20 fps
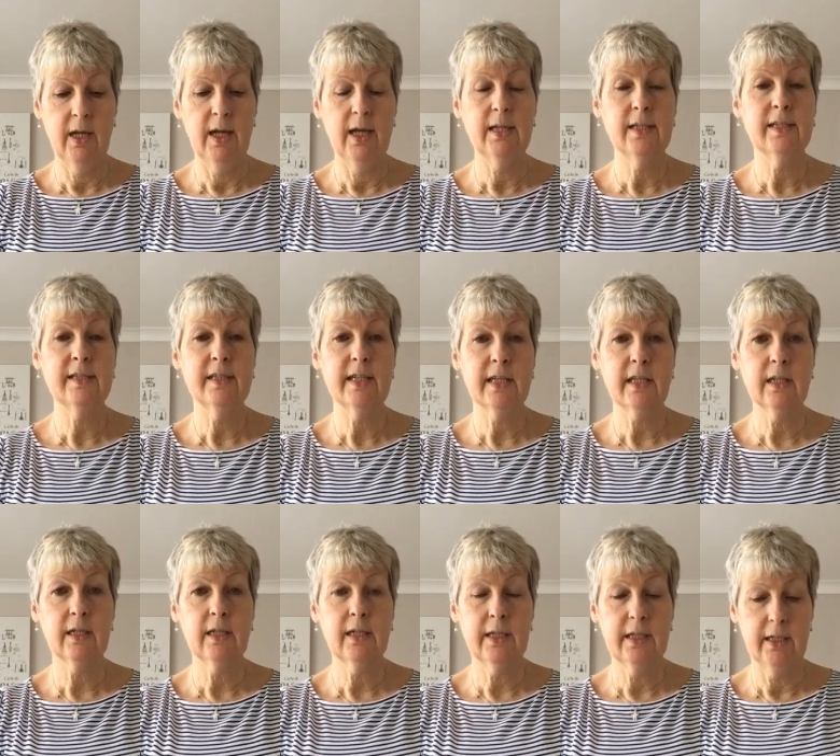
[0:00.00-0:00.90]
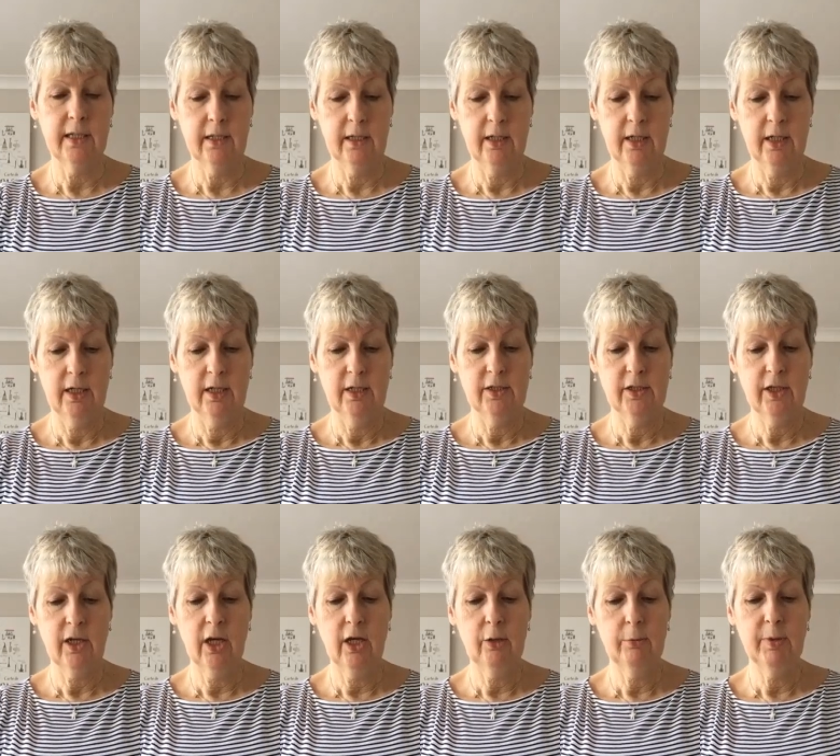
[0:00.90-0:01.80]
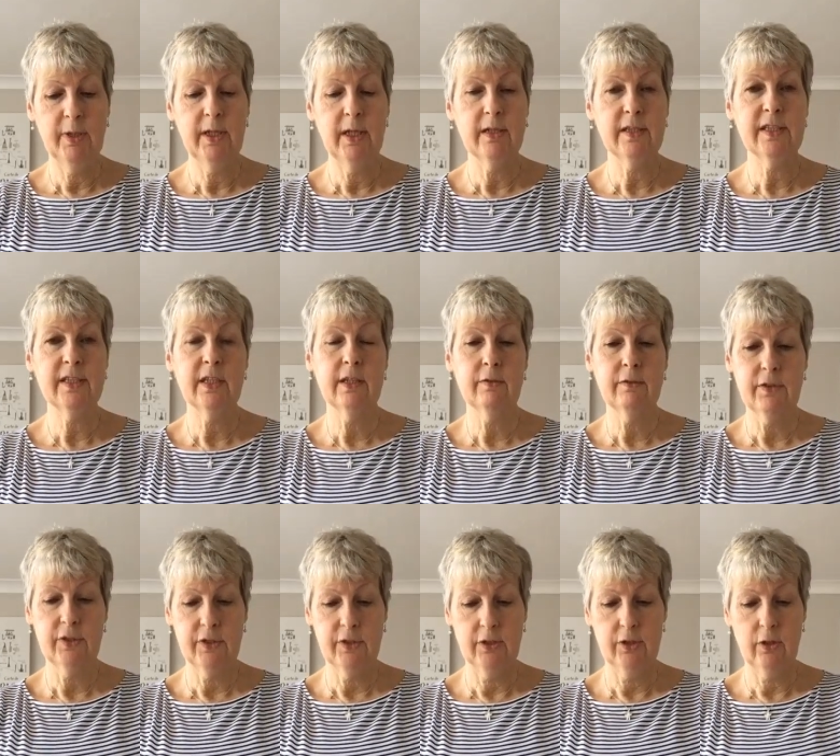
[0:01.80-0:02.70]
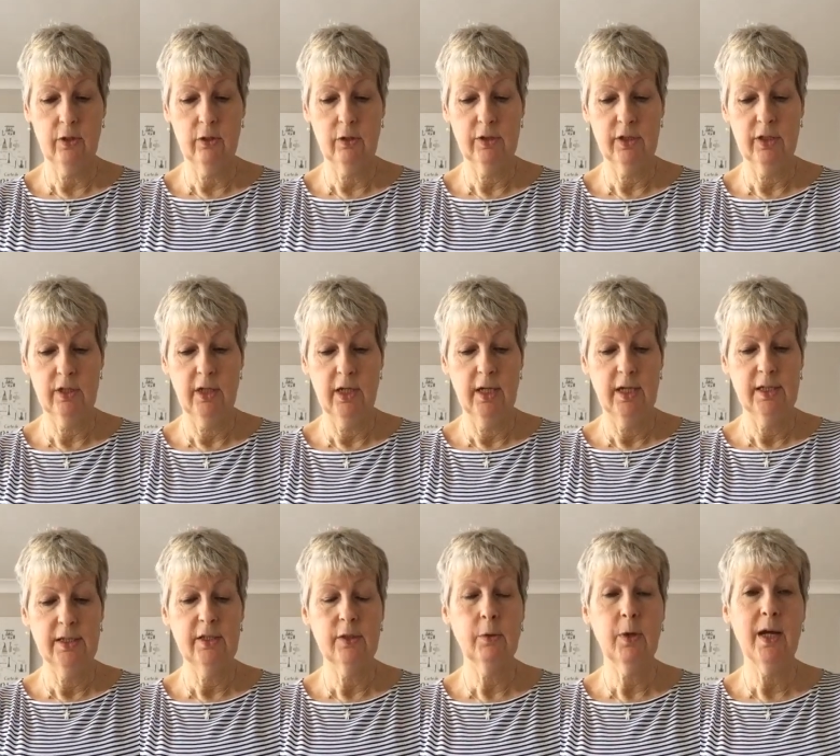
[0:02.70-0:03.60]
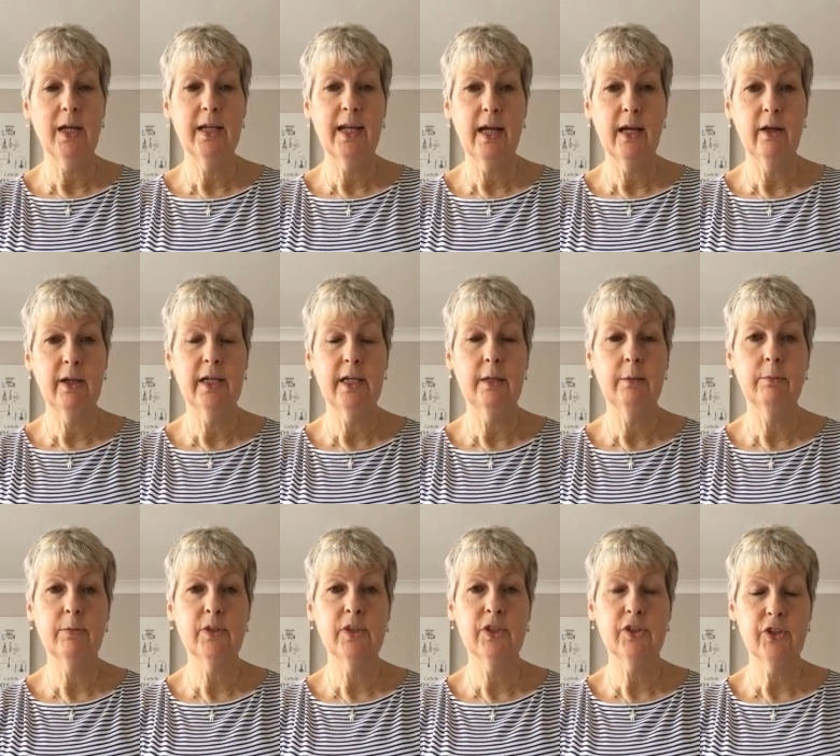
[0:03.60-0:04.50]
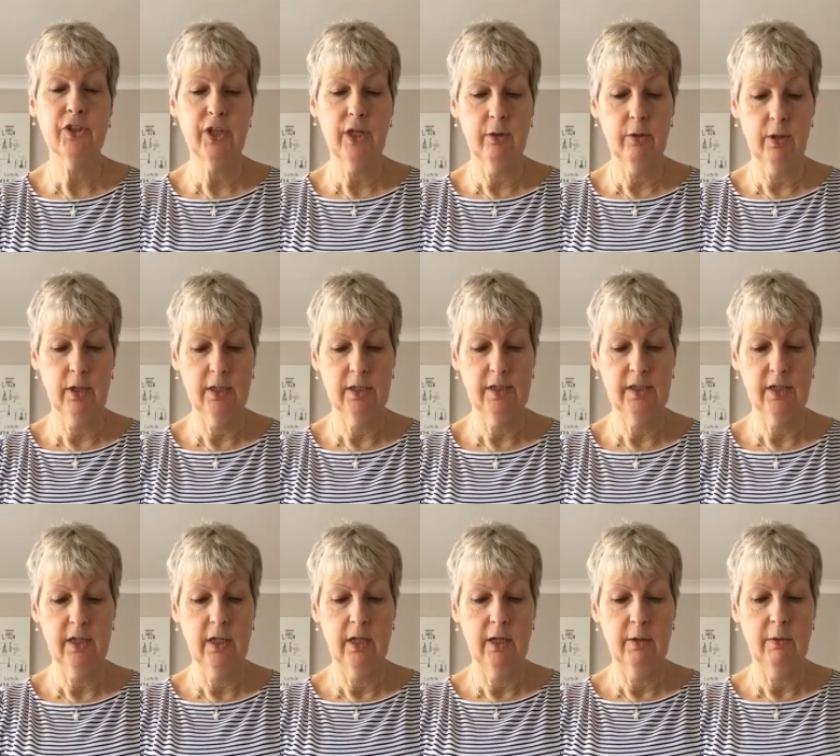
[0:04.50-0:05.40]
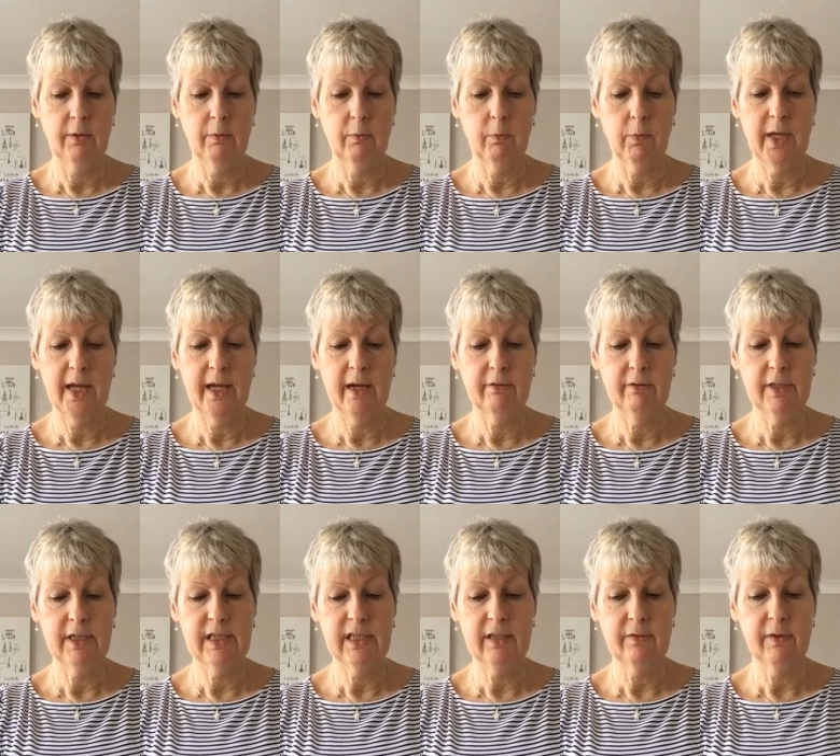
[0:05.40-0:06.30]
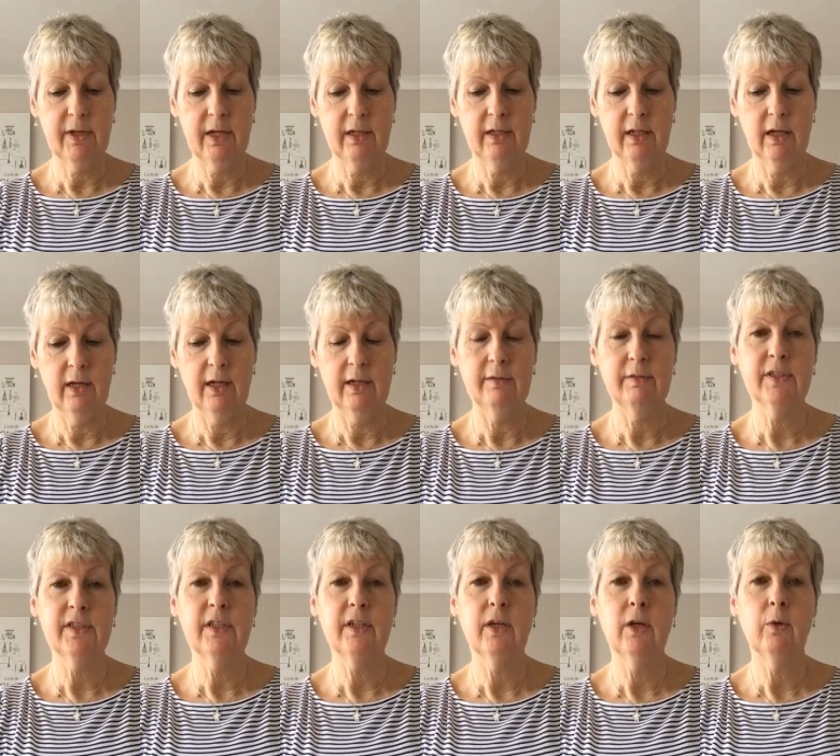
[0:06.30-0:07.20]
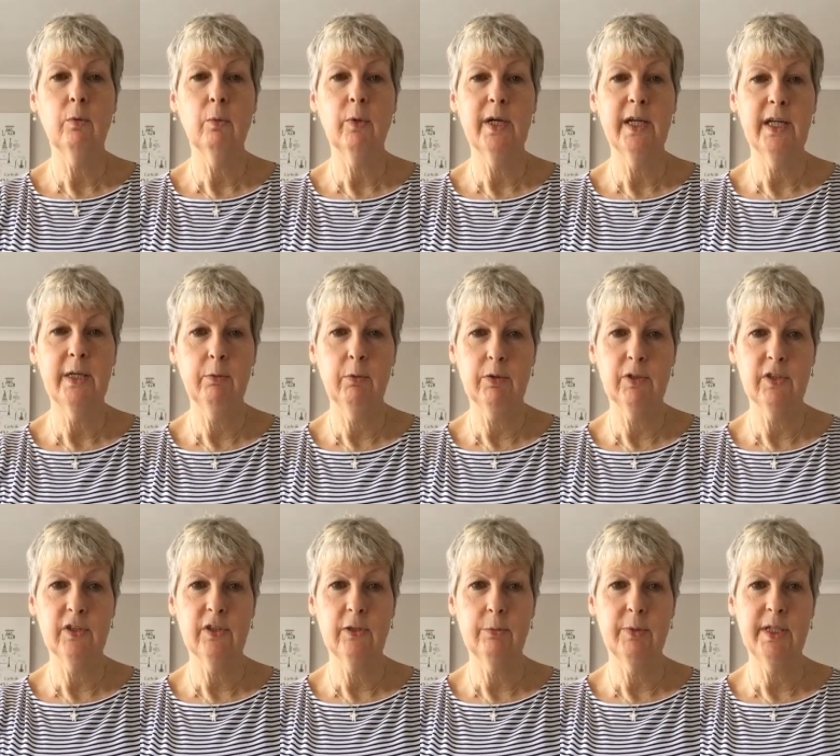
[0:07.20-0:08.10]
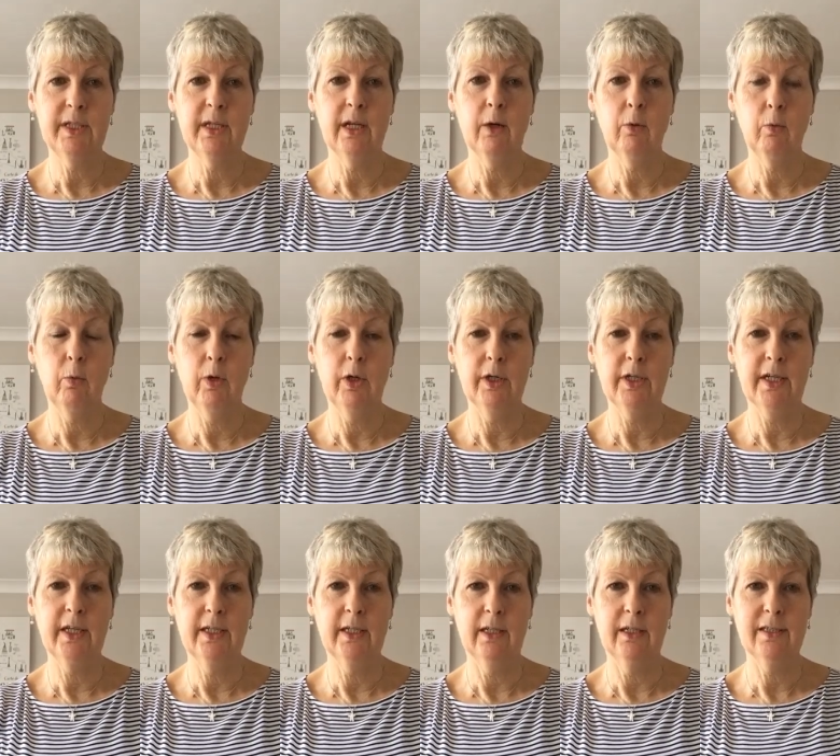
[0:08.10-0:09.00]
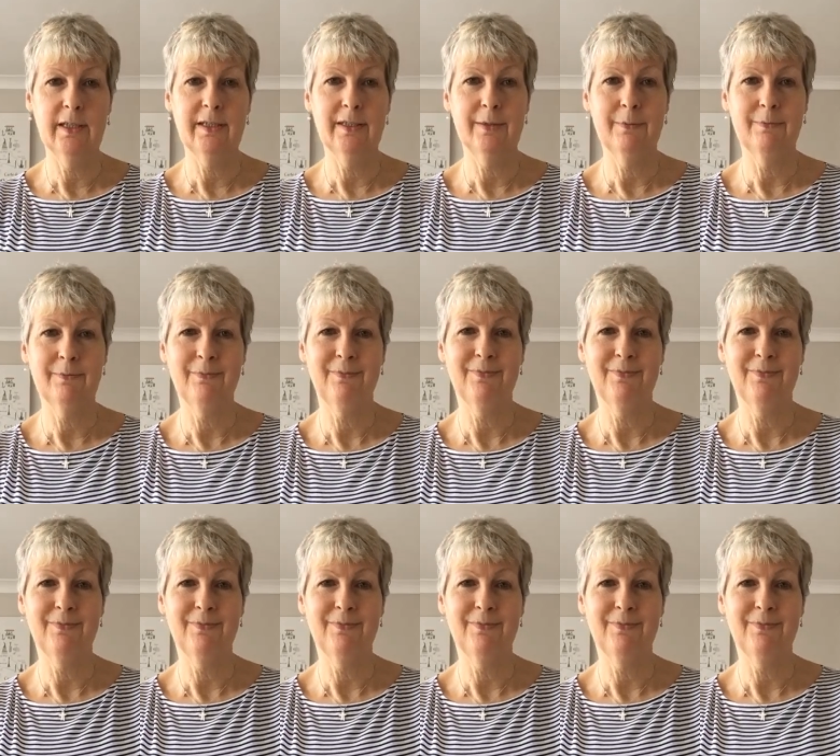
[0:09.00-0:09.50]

And secondly, to open ourselves to God, to allow him to show us areas of our lives where he wants to be at work in us.